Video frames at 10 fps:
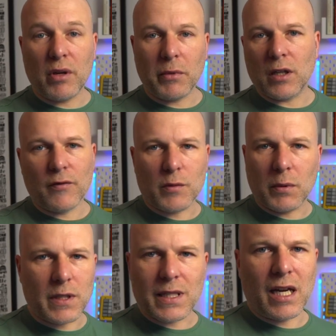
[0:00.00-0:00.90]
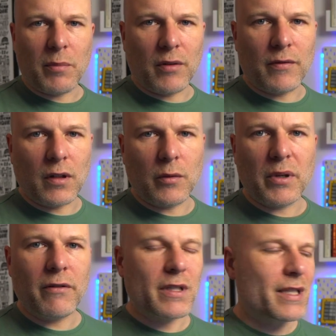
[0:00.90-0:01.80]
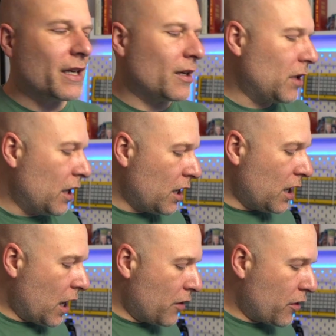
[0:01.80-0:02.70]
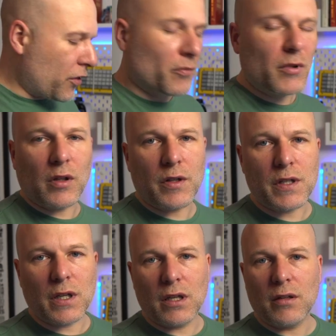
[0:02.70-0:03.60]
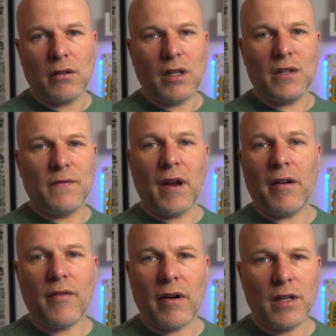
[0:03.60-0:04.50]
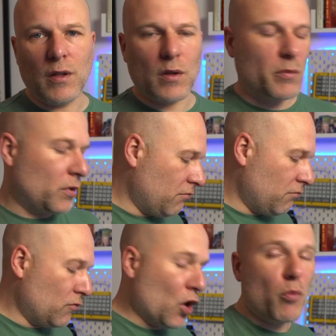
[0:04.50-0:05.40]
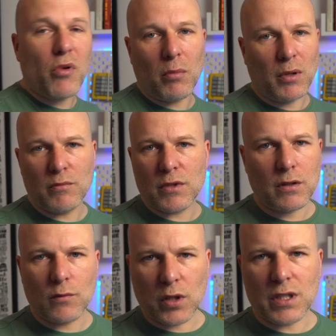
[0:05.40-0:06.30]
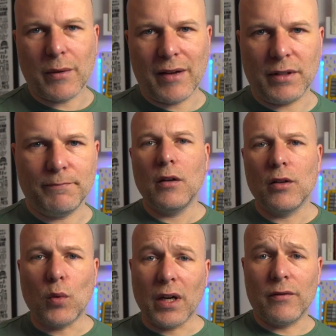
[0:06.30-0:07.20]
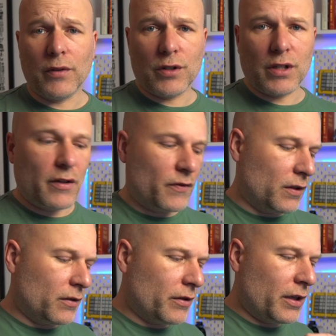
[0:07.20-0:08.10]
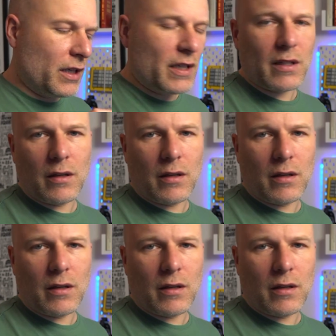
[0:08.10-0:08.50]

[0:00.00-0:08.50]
comfortable to type on for long periods of time, and the thumb cluster is very, very usable. No problems whatsoever. The white version, I feel, is